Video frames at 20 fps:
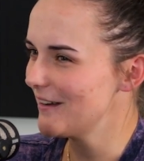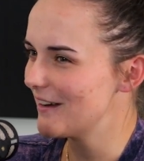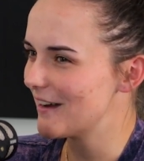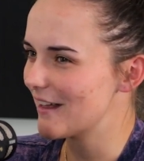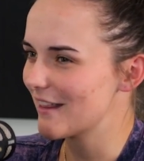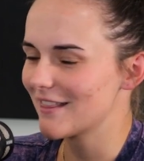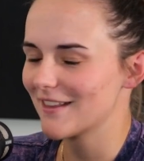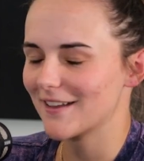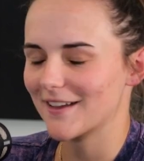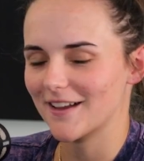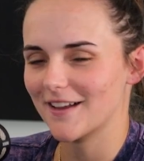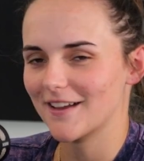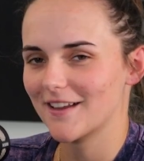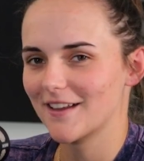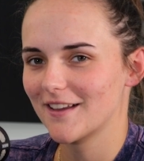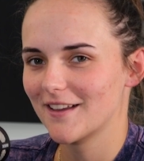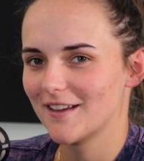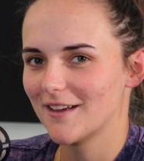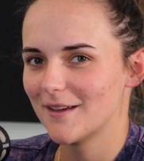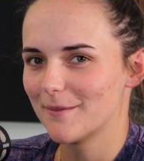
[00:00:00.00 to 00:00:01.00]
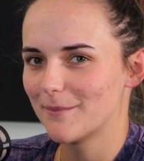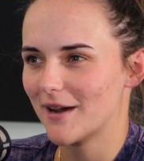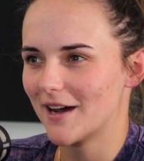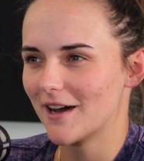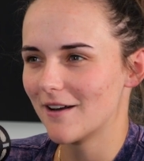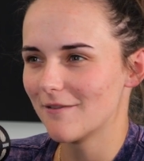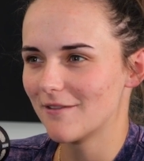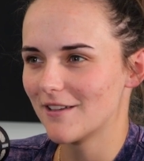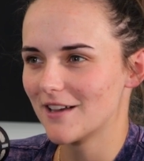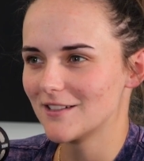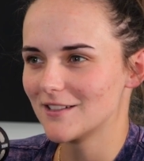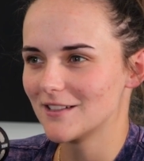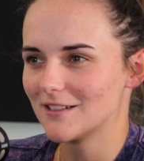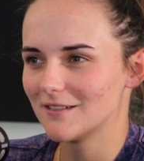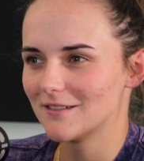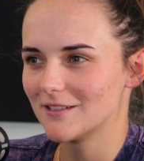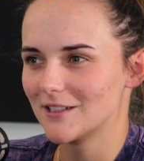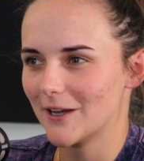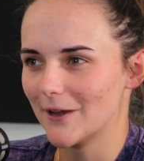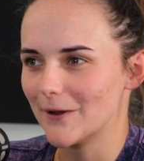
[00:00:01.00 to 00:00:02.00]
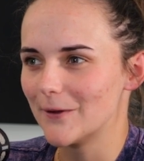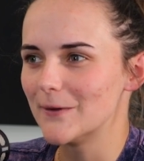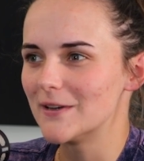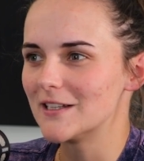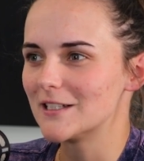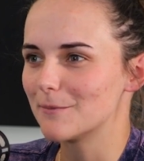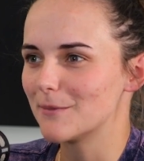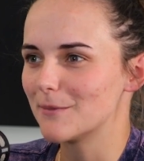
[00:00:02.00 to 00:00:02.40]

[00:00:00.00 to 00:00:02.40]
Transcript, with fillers: And I think part of that too is